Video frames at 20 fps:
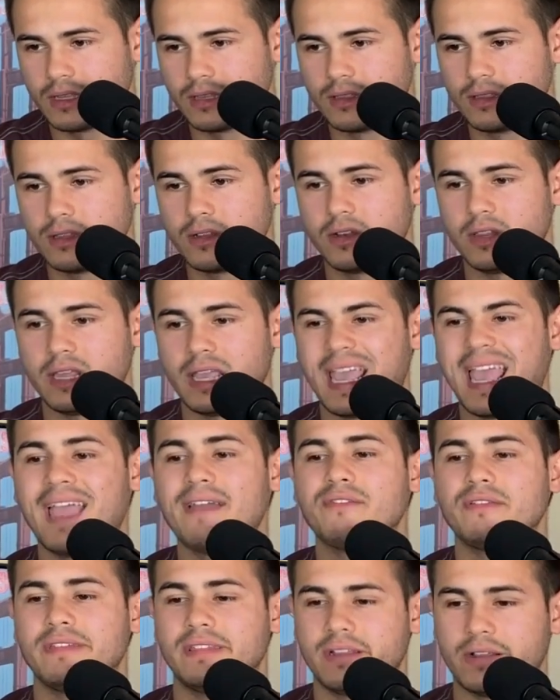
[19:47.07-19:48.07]
Literally
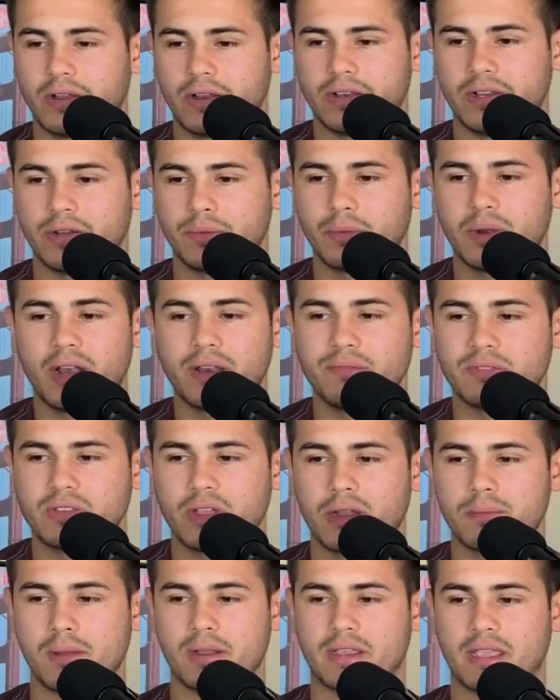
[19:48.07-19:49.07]
everything on here. We're not even
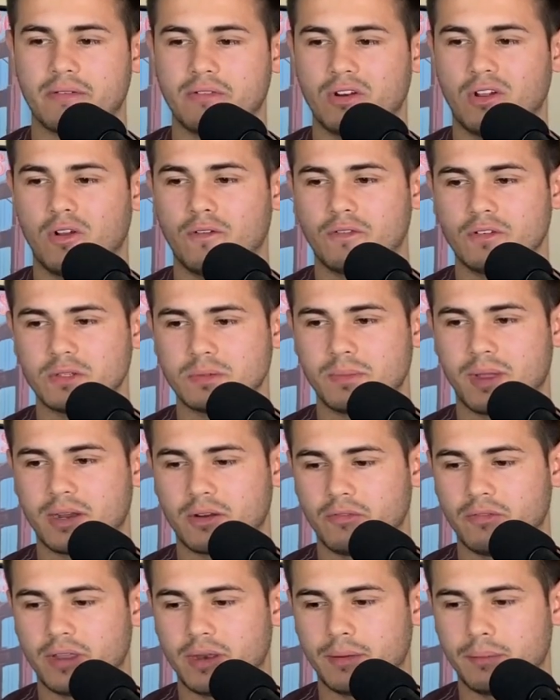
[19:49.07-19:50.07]
talking about Kevin Holland versus
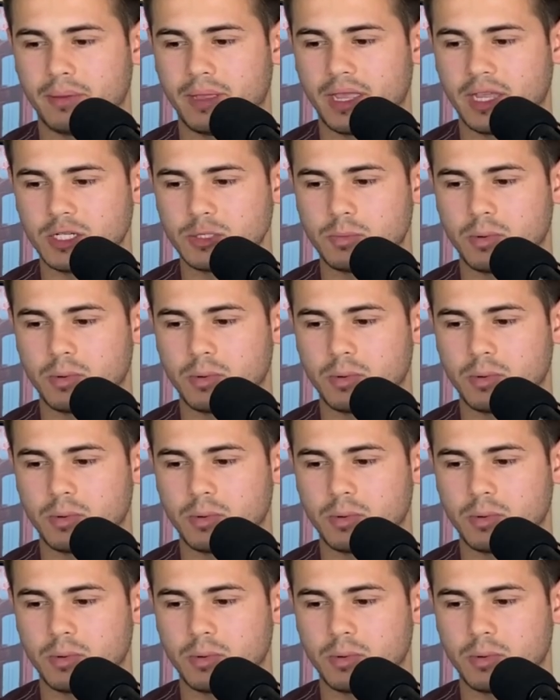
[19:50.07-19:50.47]
Michael Venom Page,